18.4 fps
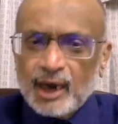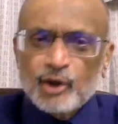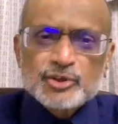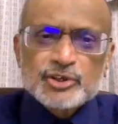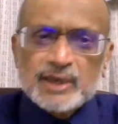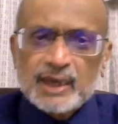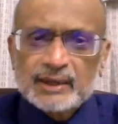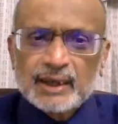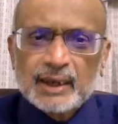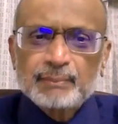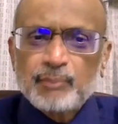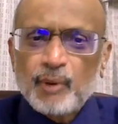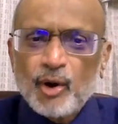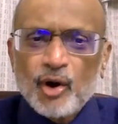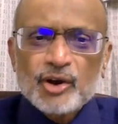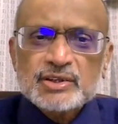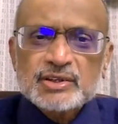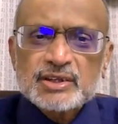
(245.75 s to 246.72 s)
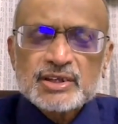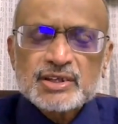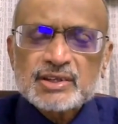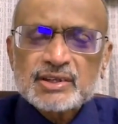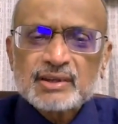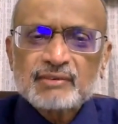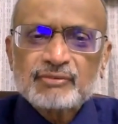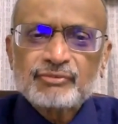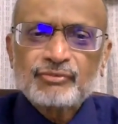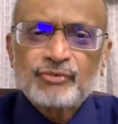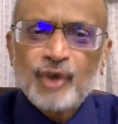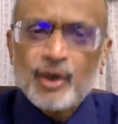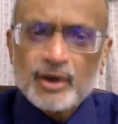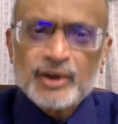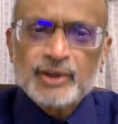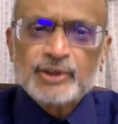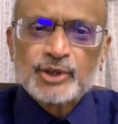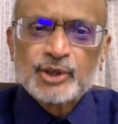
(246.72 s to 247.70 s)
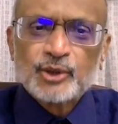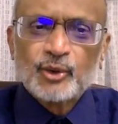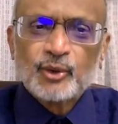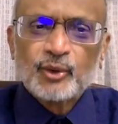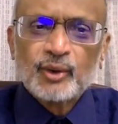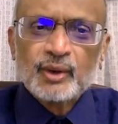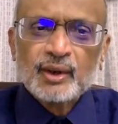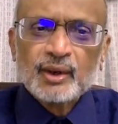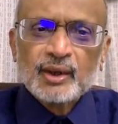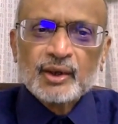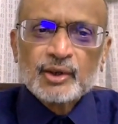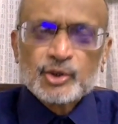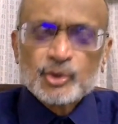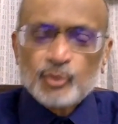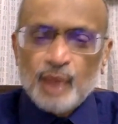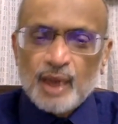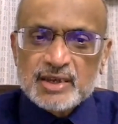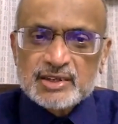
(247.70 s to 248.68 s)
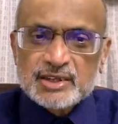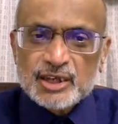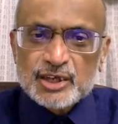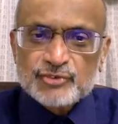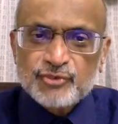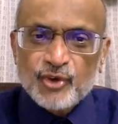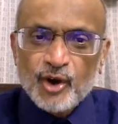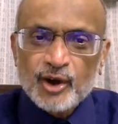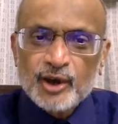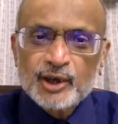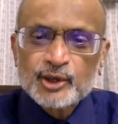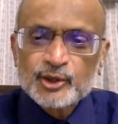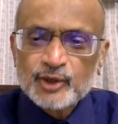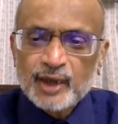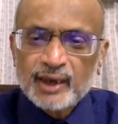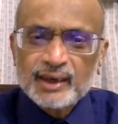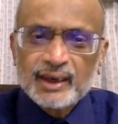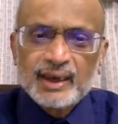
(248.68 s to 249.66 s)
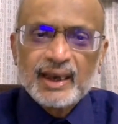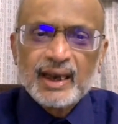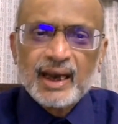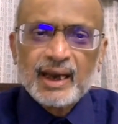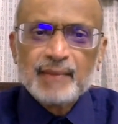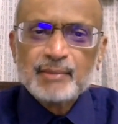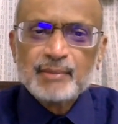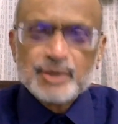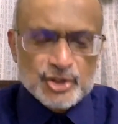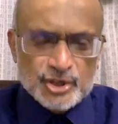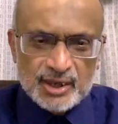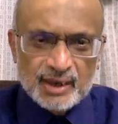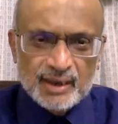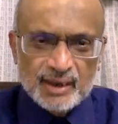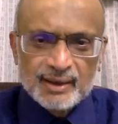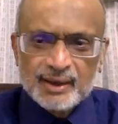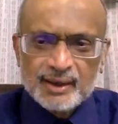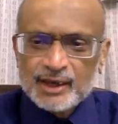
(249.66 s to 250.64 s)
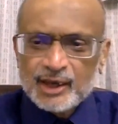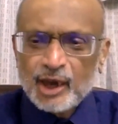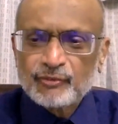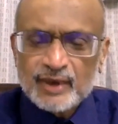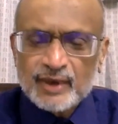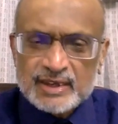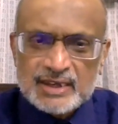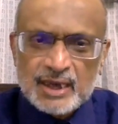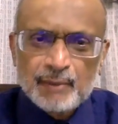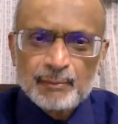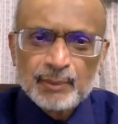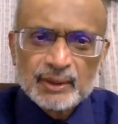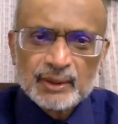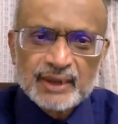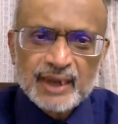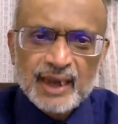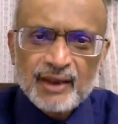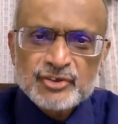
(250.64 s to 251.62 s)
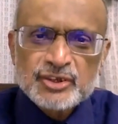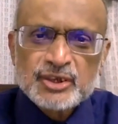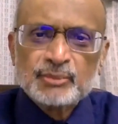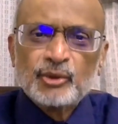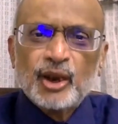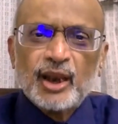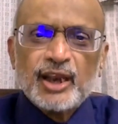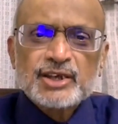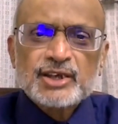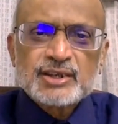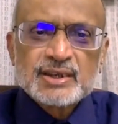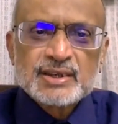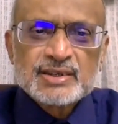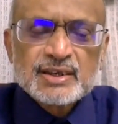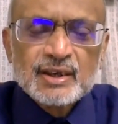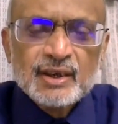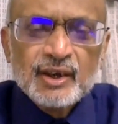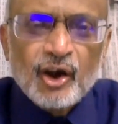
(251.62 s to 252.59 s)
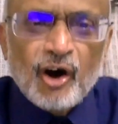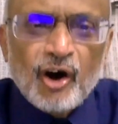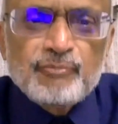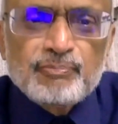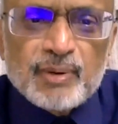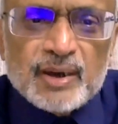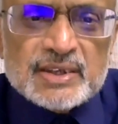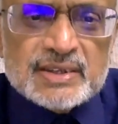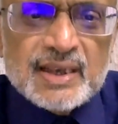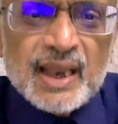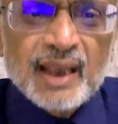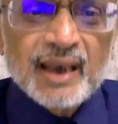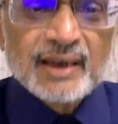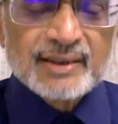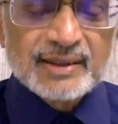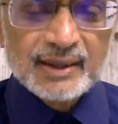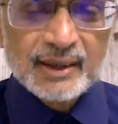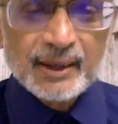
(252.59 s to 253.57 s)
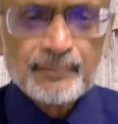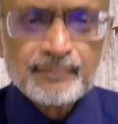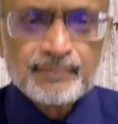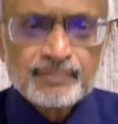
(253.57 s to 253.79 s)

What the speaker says: outside that box is foreign to you. So once it's foreign to that AI machine, now, for example, they have simulations of personality,